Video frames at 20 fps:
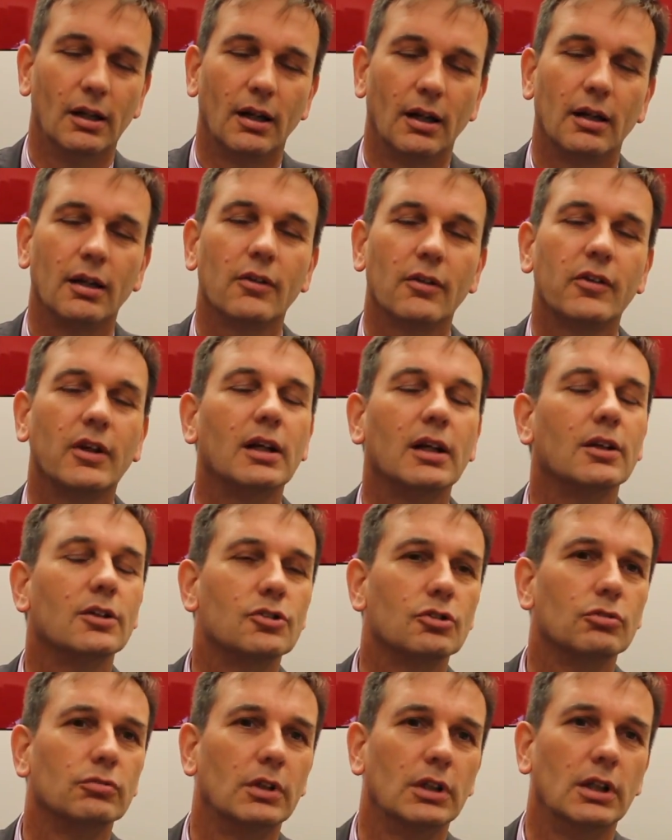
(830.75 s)
And I think
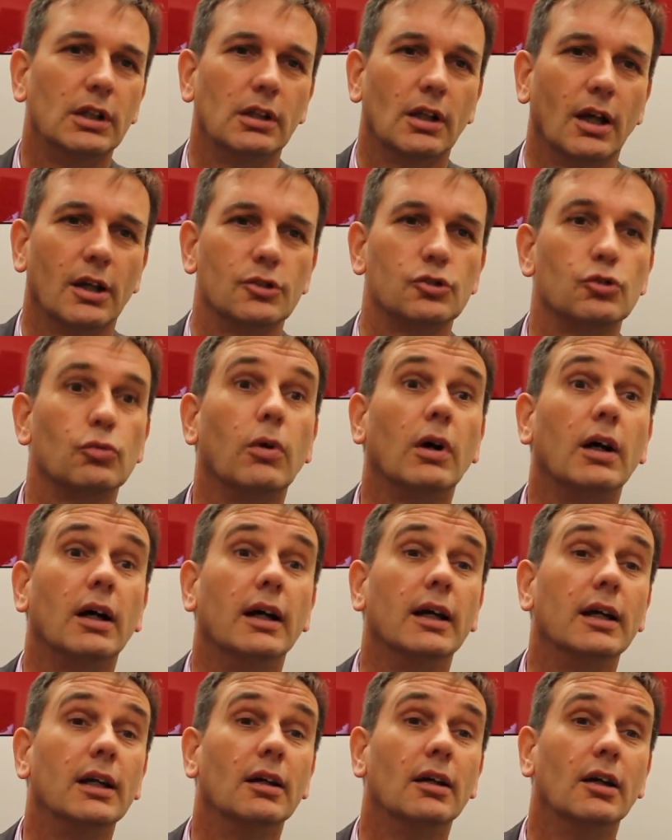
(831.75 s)
it's a really nice
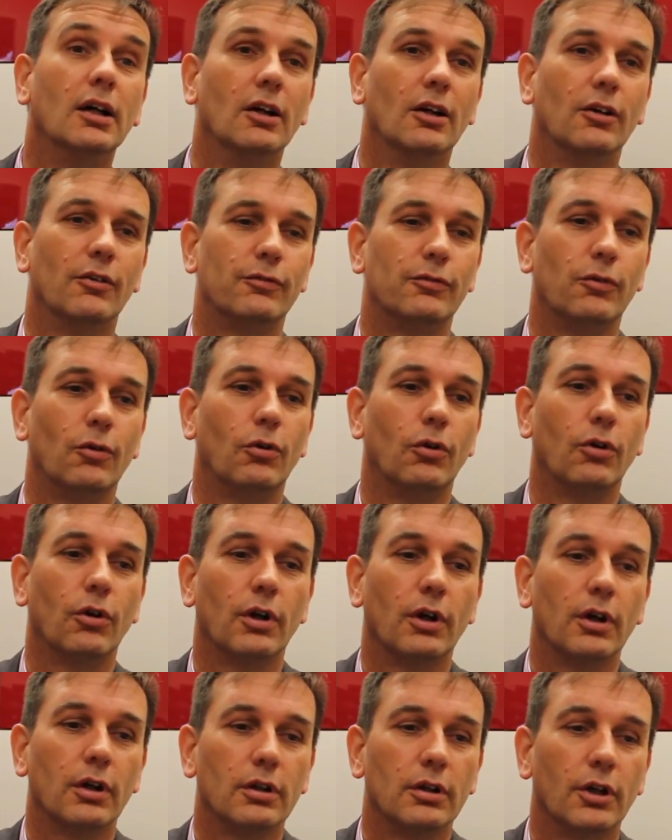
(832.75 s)
way
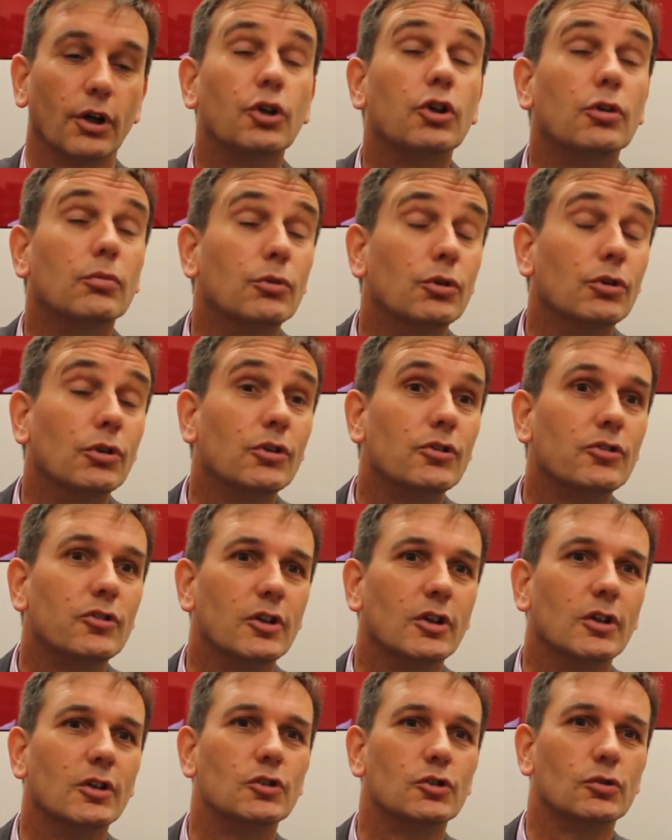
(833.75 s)
for a
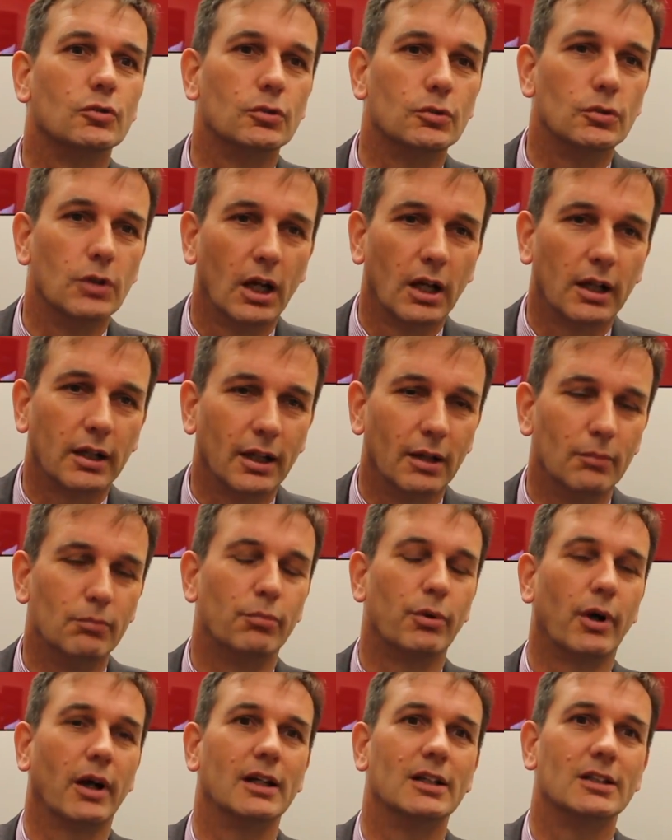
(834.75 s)
community to
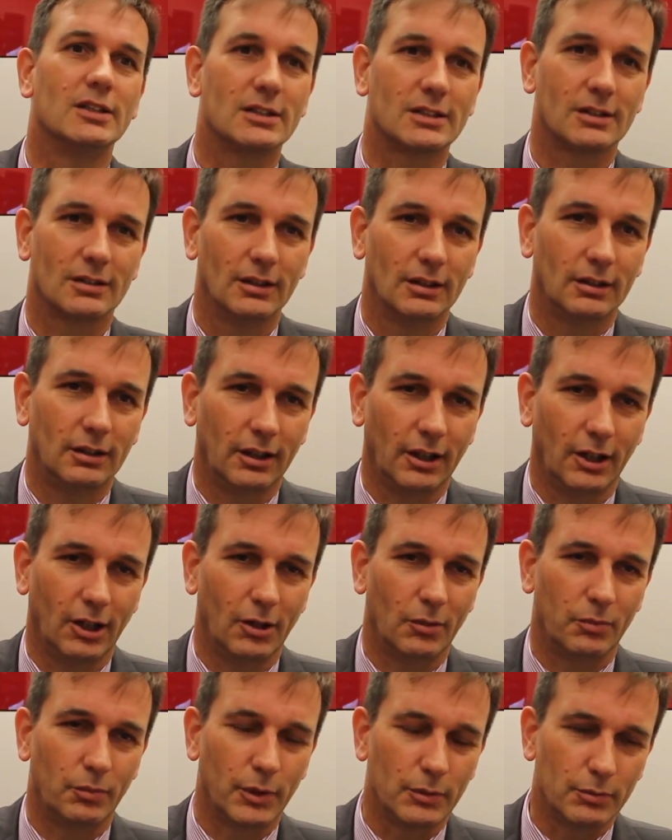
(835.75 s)
embrace
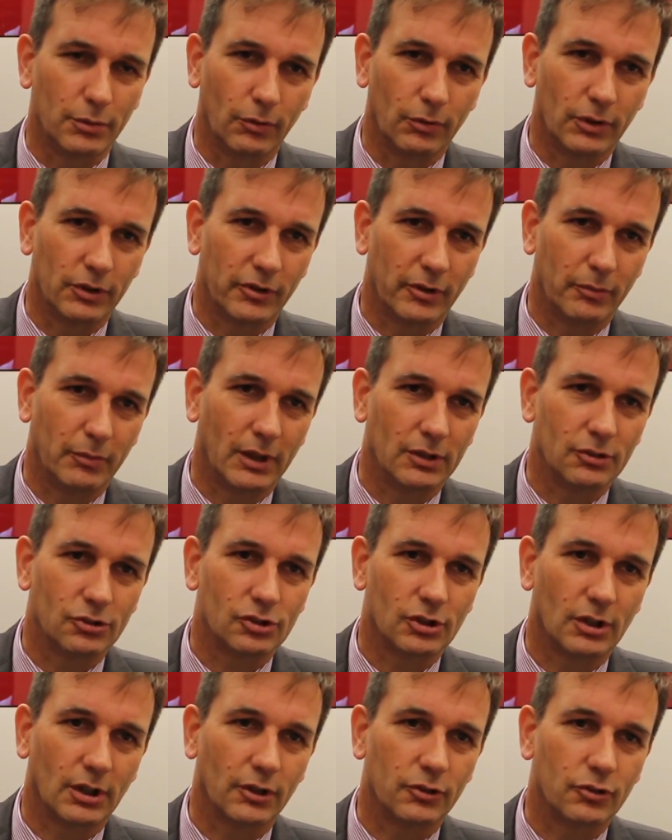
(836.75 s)
people with
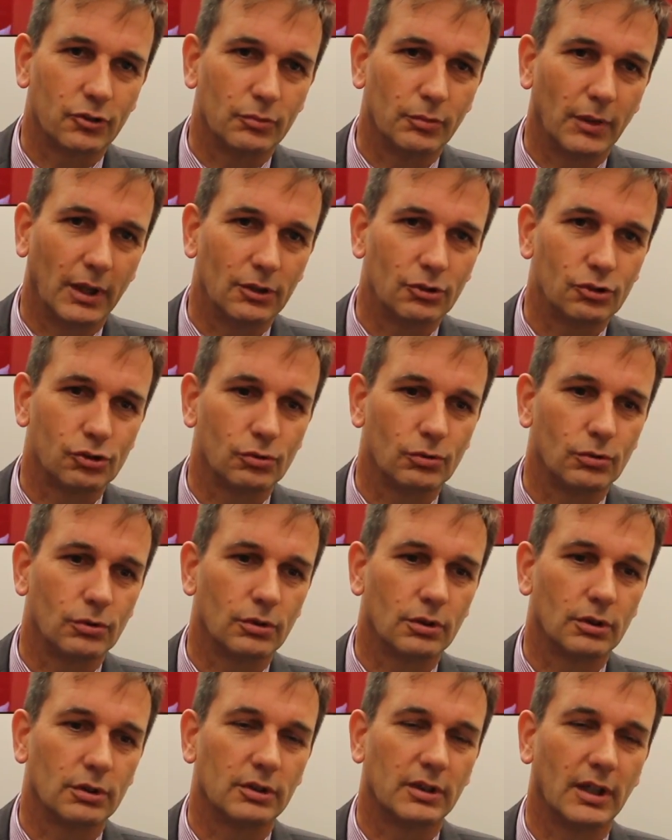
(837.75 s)
dementia, to make
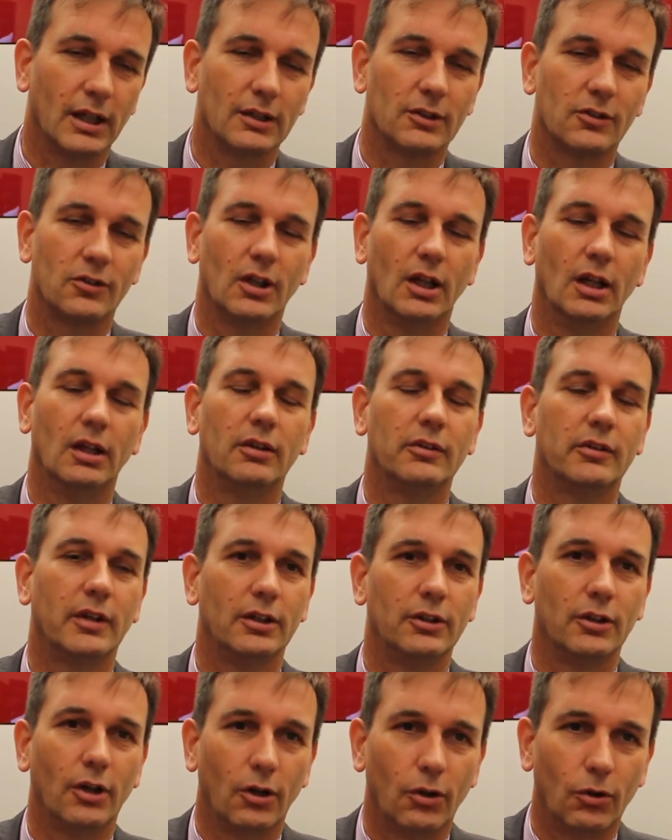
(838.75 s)
sure that
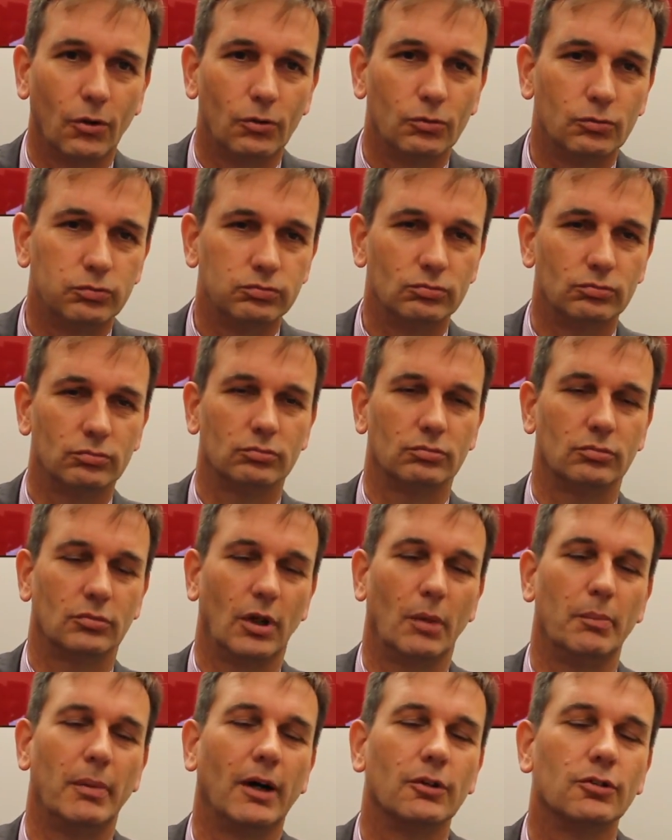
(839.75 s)
they know
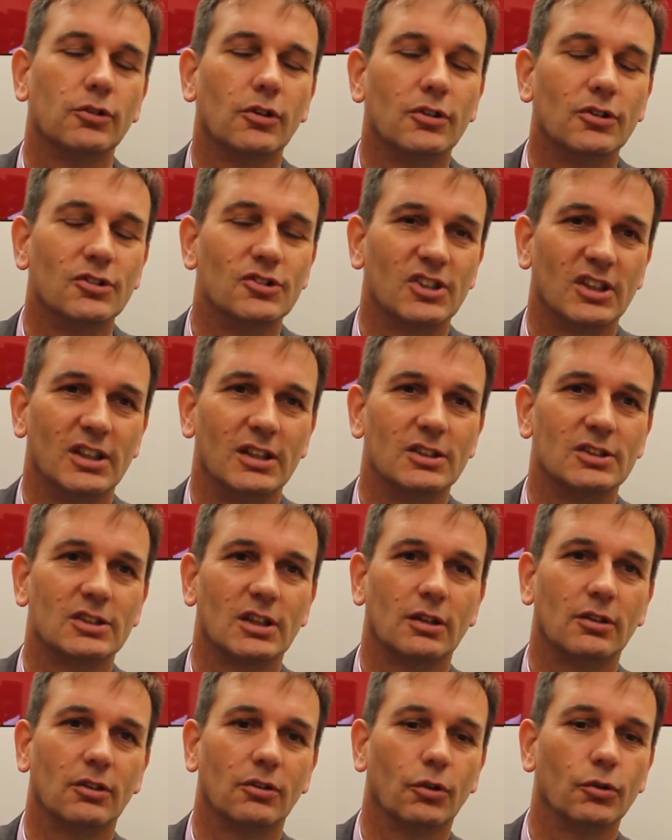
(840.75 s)
about the disease
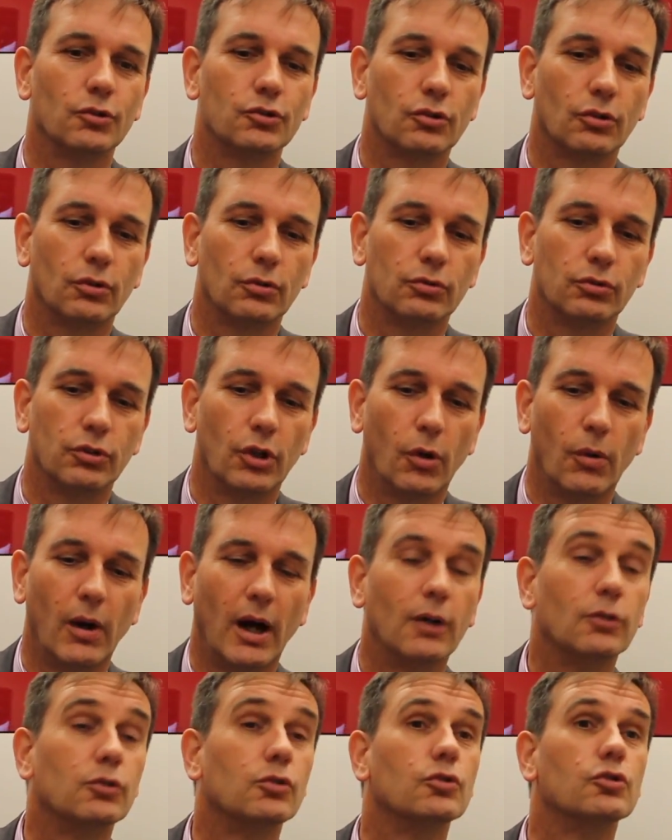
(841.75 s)
and also know
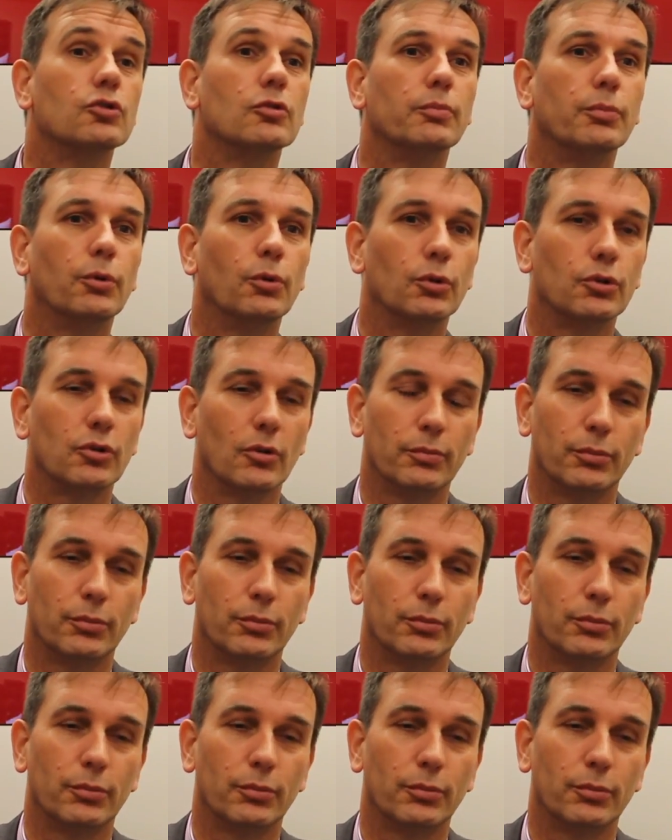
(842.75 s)
how to support a